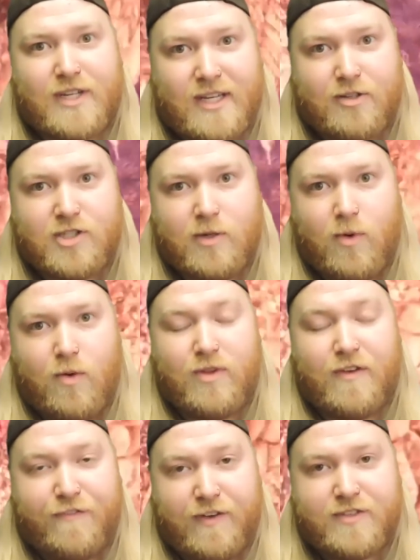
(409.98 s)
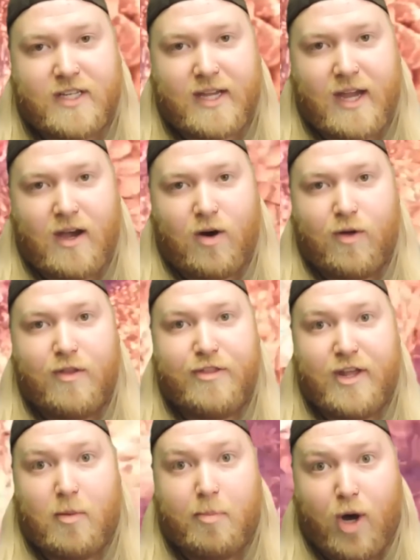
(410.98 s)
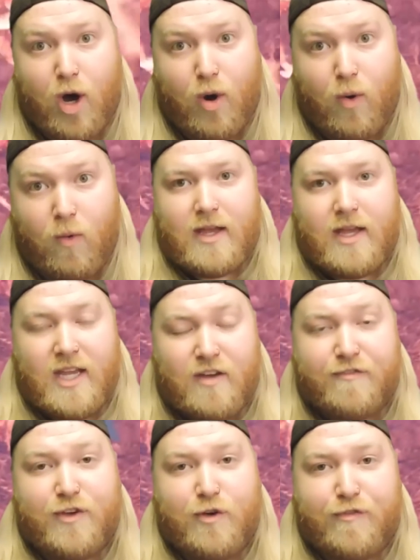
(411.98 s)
to kill someone with a 50 cal than a bow. If you